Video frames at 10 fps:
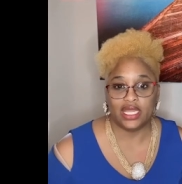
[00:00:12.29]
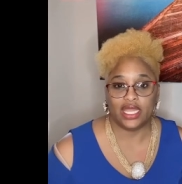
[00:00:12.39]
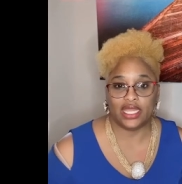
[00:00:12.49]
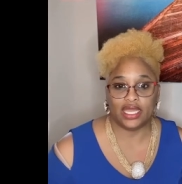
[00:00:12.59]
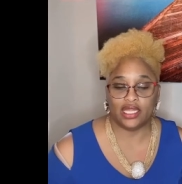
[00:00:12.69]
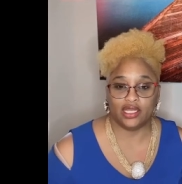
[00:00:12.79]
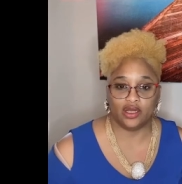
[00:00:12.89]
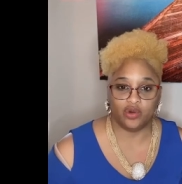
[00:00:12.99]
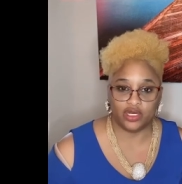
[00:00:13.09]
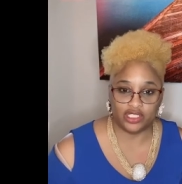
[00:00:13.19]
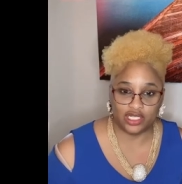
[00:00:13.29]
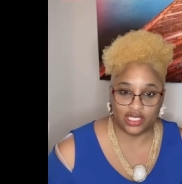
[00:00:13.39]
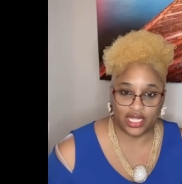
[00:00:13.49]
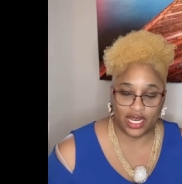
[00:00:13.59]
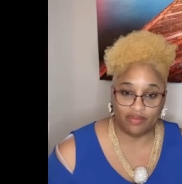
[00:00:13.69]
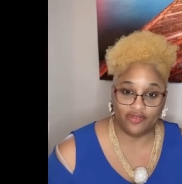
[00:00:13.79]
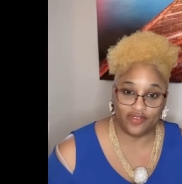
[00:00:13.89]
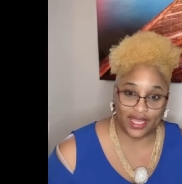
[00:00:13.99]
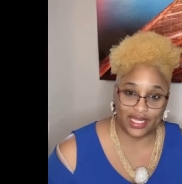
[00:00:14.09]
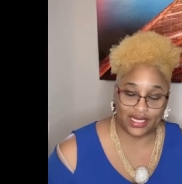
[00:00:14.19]
and a question that I'm
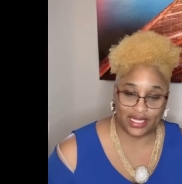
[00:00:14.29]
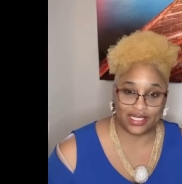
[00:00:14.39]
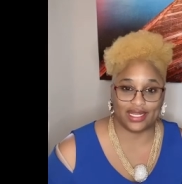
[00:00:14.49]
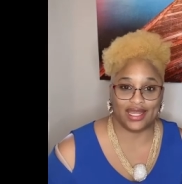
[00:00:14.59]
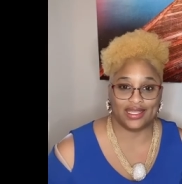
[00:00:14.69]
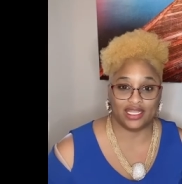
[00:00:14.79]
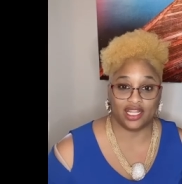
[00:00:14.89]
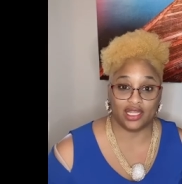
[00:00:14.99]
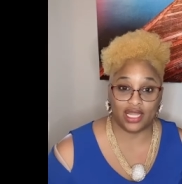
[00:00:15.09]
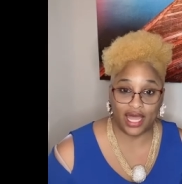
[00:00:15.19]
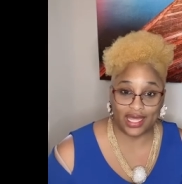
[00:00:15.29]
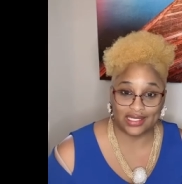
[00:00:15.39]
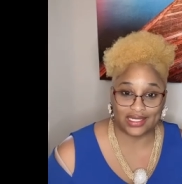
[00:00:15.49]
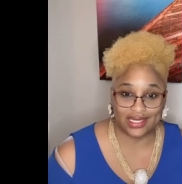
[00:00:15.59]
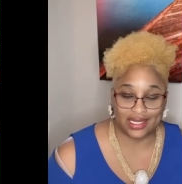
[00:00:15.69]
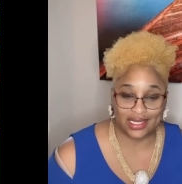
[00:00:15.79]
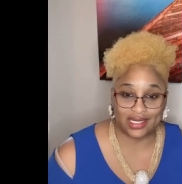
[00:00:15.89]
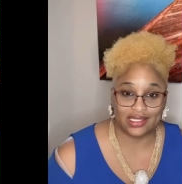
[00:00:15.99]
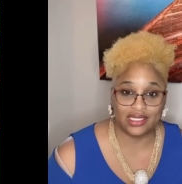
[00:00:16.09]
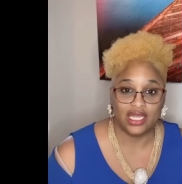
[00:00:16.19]
finding that I get a lot
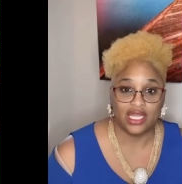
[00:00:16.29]
is